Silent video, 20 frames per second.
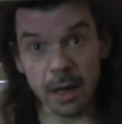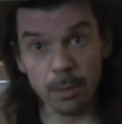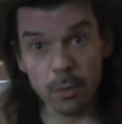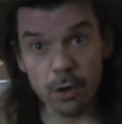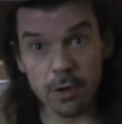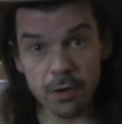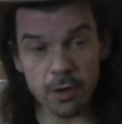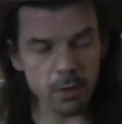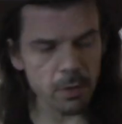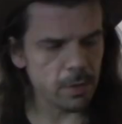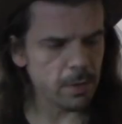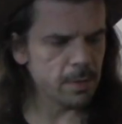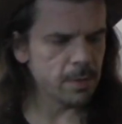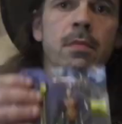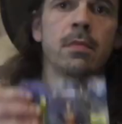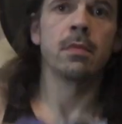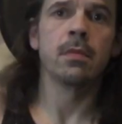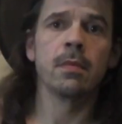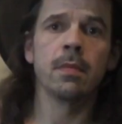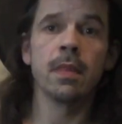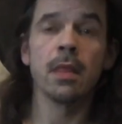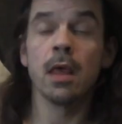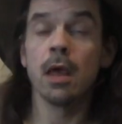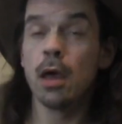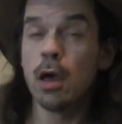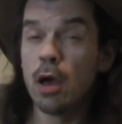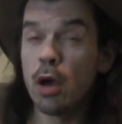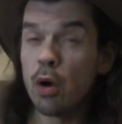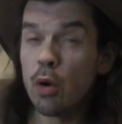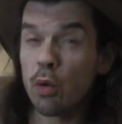Number two,
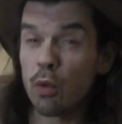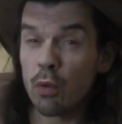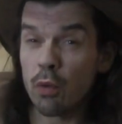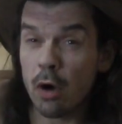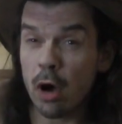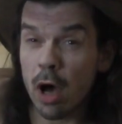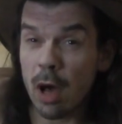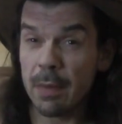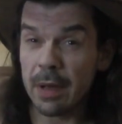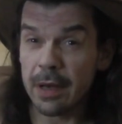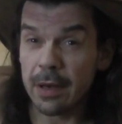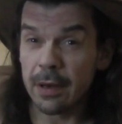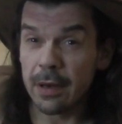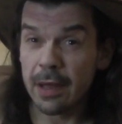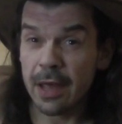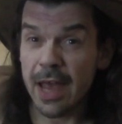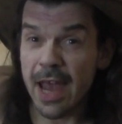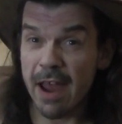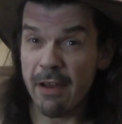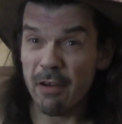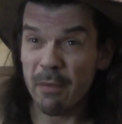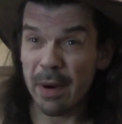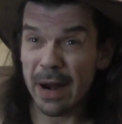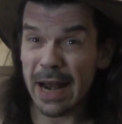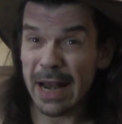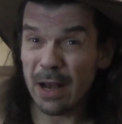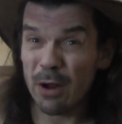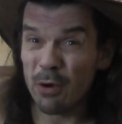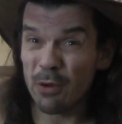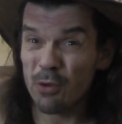Robin.
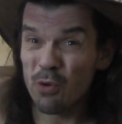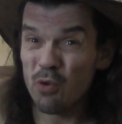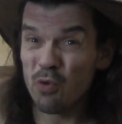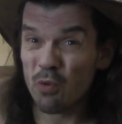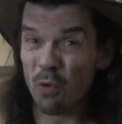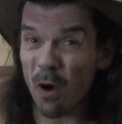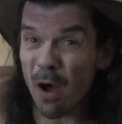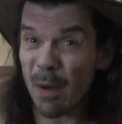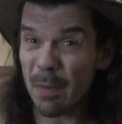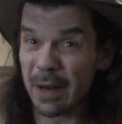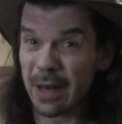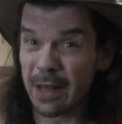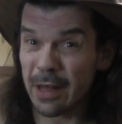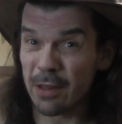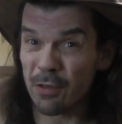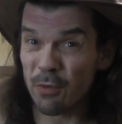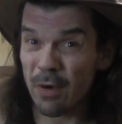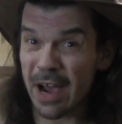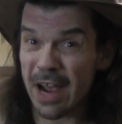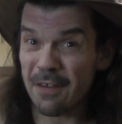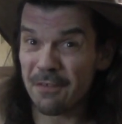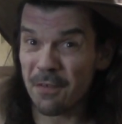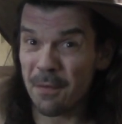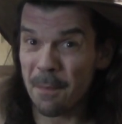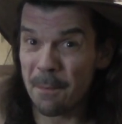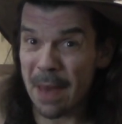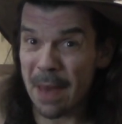Everybody knows who Robin is, right? From